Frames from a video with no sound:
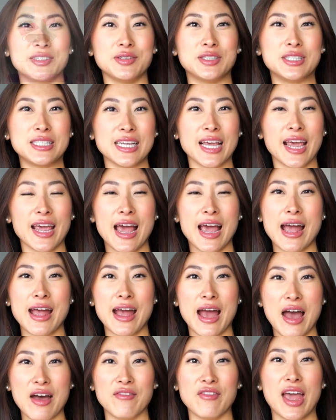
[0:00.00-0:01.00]
is selling them,
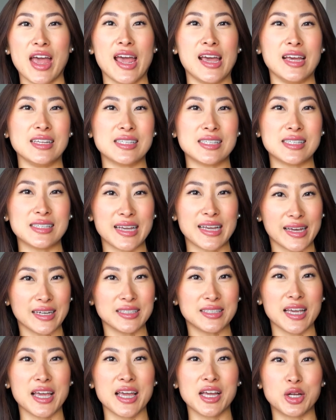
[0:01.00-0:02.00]
which is probably why they're
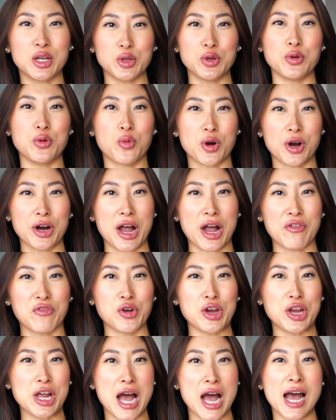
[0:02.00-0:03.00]
so heavily included in
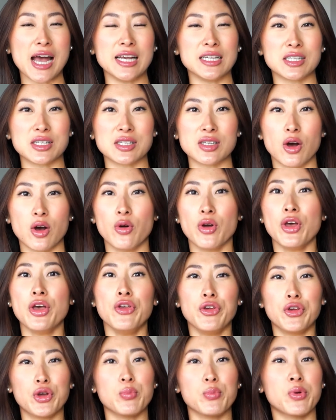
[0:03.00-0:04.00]
her workout.
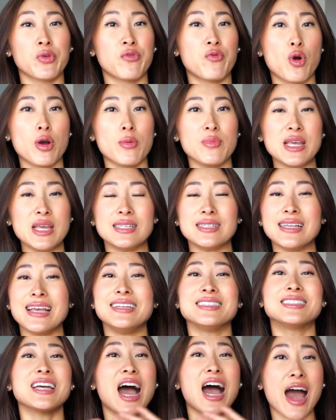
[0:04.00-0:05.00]
So she can convince
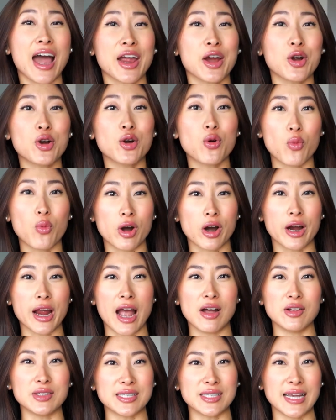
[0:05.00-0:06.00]
you you need them,
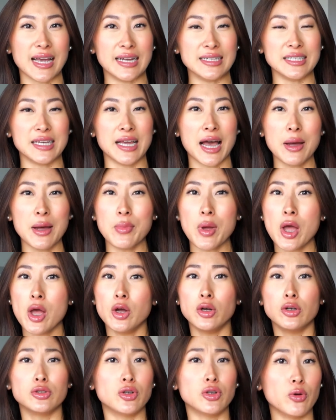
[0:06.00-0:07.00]
and you can't perform her
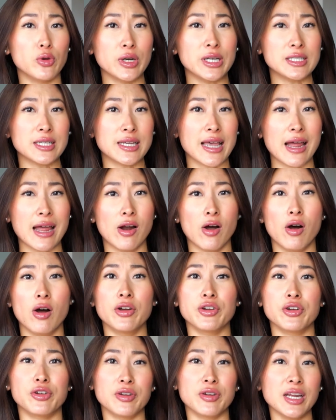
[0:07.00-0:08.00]
workout without them.
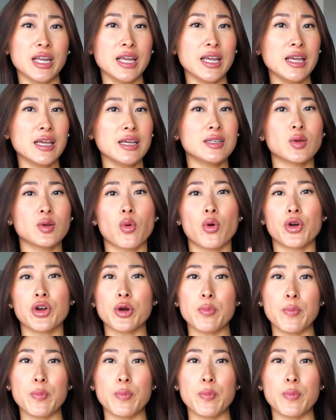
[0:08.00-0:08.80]
Therefore, you'll buy them.